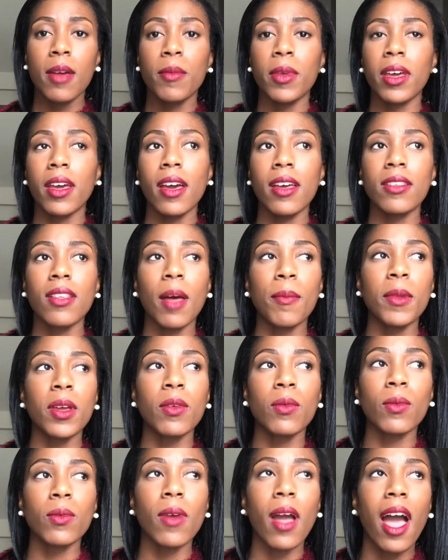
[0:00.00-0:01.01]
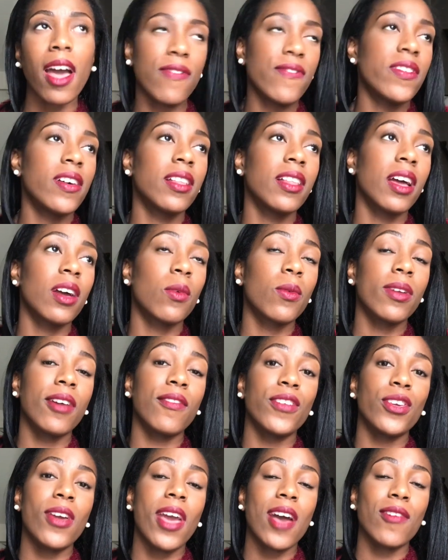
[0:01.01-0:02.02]
Because I mean, I feel like
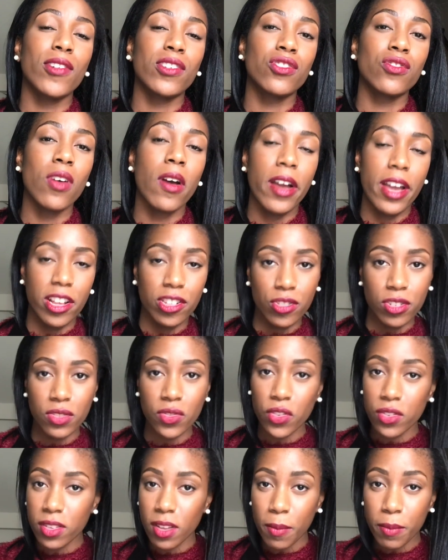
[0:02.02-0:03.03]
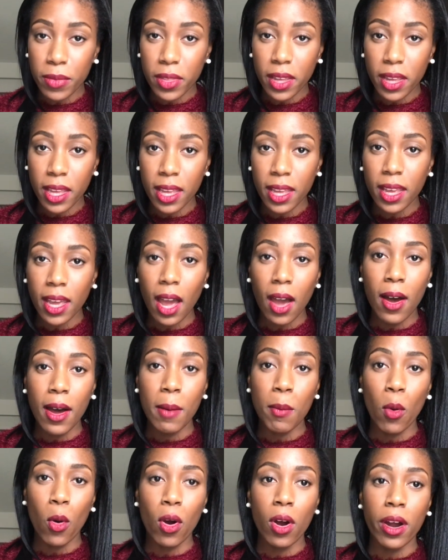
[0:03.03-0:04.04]
whenever you have a strong interest for something
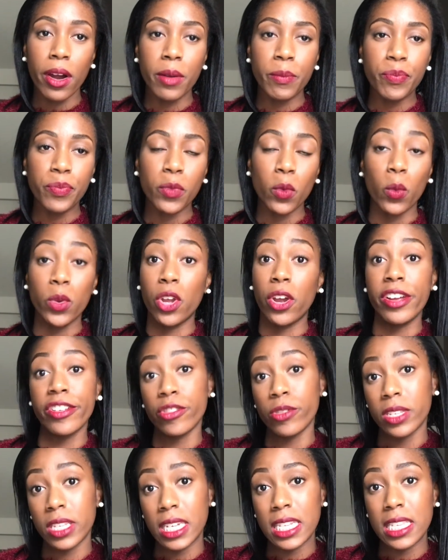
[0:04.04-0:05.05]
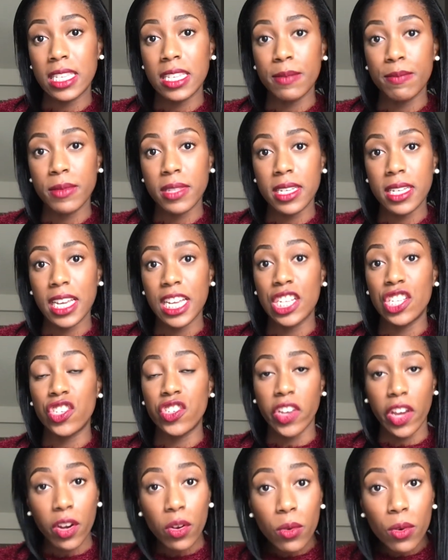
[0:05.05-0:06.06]
um, or when you're interested in something in
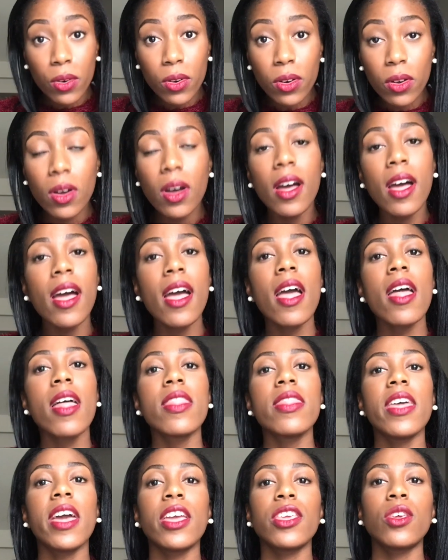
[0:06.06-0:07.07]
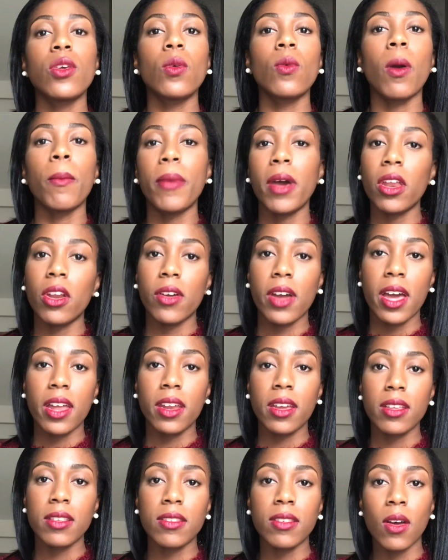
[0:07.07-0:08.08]
general, then you are better at it.